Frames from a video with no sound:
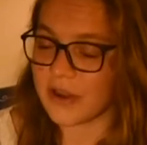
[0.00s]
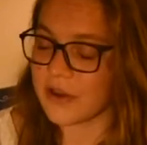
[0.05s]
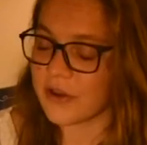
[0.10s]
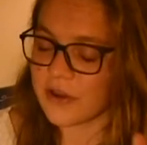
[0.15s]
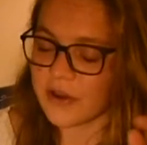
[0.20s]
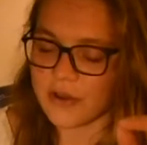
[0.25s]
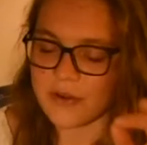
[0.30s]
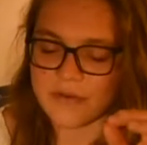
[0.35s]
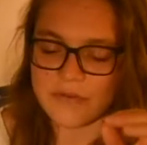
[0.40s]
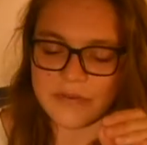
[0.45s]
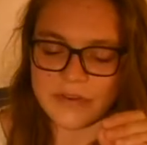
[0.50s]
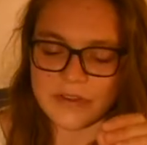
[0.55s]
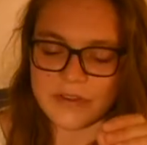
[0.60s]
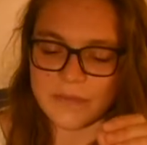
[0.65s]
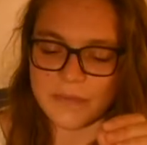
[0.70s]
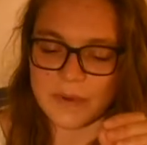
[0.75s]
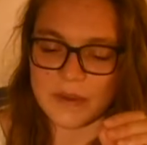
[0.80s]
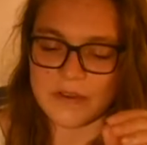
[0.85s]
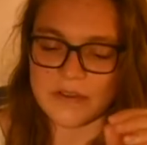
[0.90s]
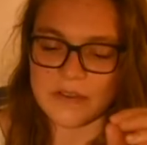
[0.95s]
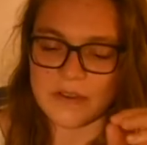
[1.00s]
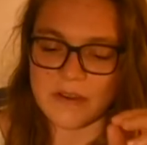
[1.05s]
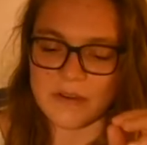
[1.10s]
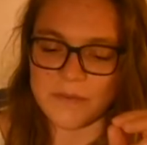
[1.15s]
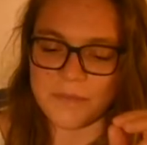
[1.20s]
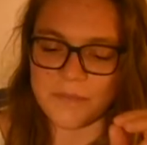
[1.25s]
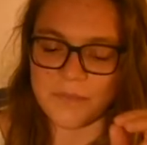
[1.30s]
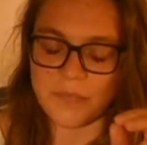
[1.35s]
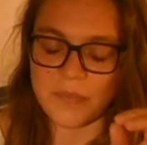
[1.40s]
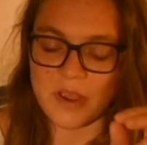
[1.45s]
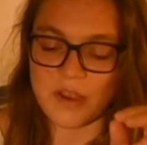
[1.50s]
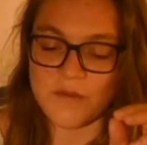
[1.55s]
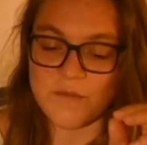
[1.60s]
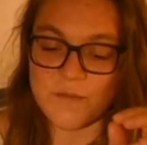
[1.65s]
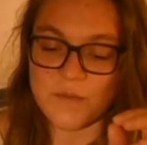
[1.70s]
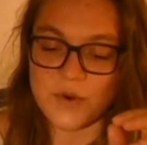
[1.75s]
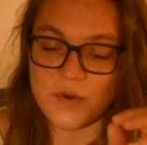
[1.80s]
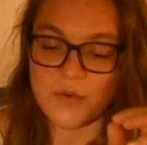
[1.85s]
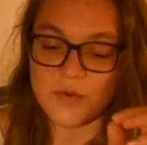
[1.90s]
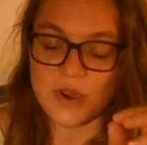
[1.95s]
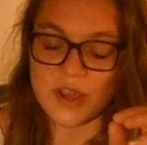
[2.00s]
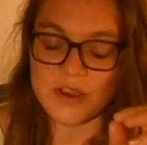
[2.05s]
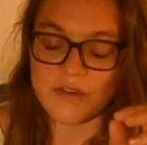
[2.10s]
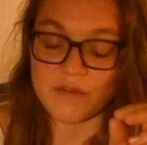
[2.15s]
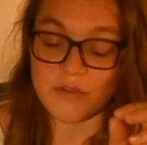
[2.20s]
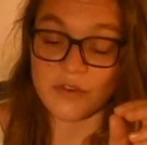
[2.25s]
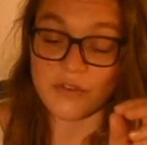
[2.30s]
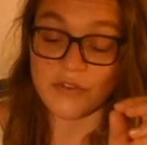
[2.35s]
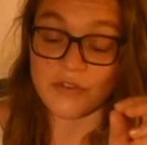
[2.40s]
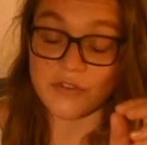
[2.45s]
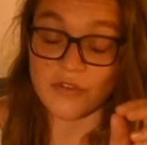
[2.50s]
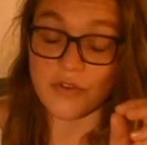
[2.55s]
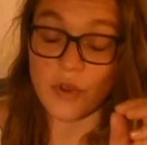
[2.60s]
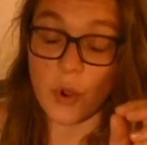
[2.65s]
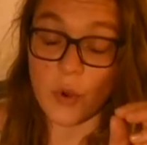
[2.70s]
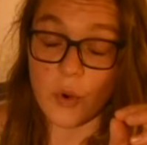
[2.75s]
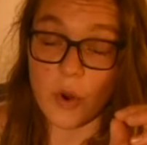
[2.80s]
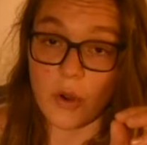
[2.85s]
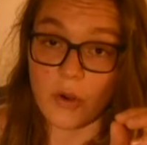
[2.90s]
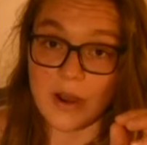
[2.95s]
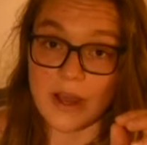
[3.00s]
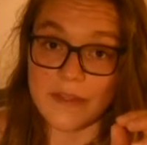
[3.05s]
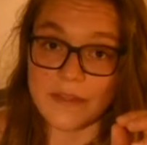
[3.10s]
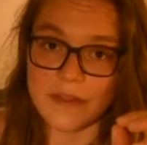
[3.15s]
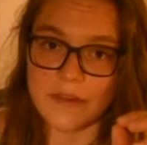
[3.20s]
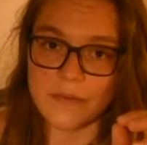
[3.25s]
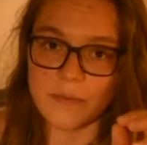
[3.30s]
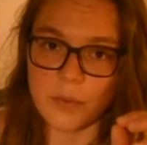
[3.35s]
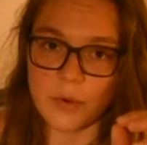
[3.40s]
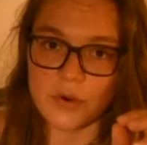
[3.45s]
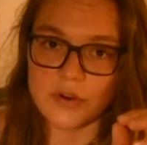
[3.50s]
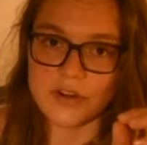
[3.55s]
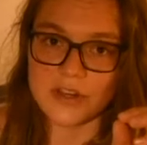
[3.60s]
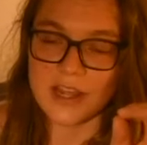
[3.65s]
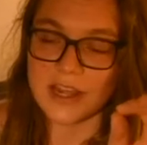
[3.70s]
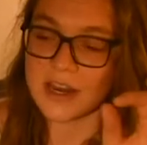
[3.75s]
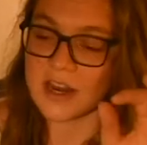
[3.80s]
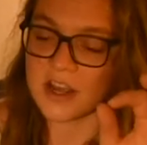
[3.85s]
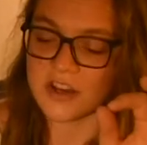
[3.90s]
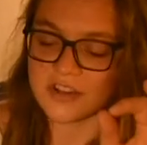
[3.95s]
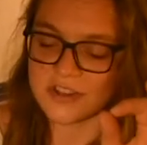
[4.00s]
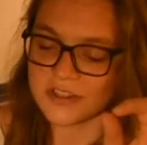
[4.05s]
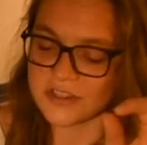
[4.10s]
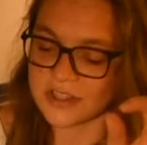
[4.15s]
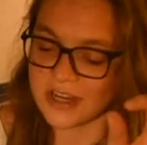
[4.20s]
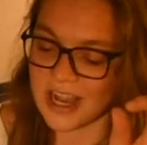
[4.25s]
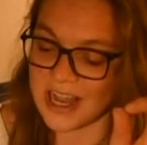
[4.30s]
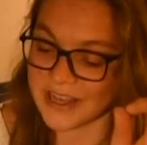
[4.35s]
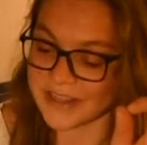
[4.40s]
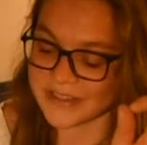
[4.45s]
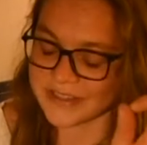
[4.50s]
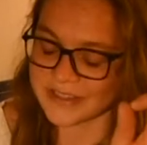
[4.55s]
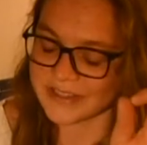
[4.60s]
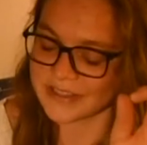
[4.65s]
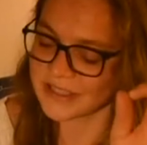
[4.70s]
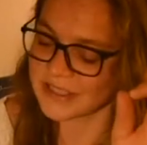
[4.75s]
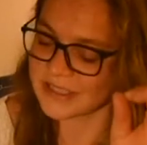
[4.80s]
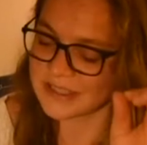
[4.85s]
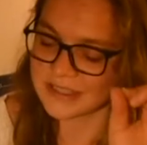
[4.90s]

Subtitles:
I don't know if it's because I've been awake for so long at this point and I just can't